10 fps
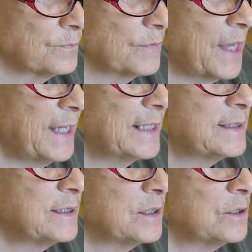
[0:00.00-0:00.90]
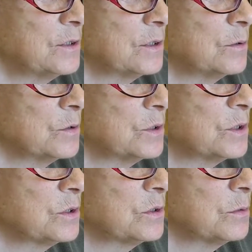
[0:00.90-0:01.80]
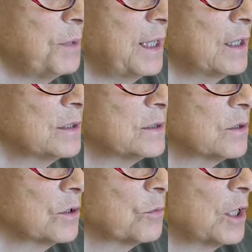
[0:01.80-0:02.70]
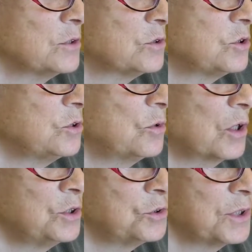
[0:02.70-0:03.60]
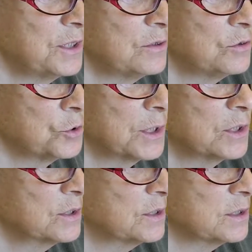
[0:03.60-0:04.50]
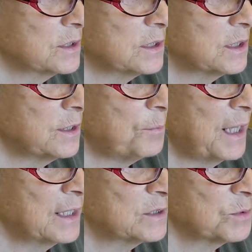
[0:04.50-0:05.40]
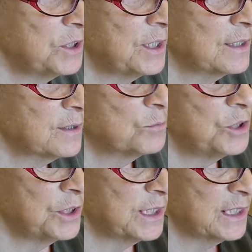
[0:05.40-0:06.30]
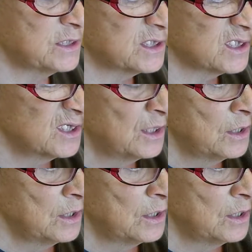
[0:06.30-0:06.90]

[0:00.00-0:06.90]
I guess the, the, the bags are what, 200 drills in the bags when you get them with your kits.